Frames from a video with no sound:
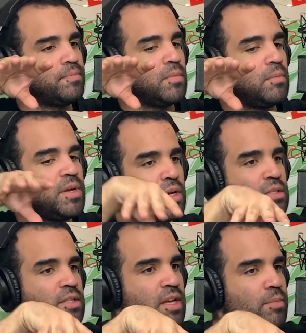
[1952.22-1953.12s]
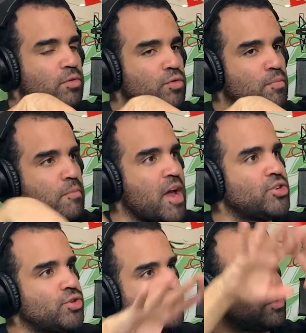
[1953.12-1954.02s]
Because it's able to
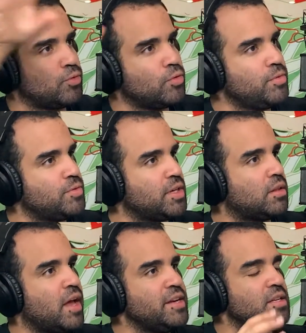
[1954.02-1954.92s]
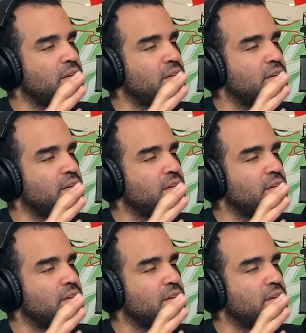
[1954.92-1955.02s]
measure the room using light,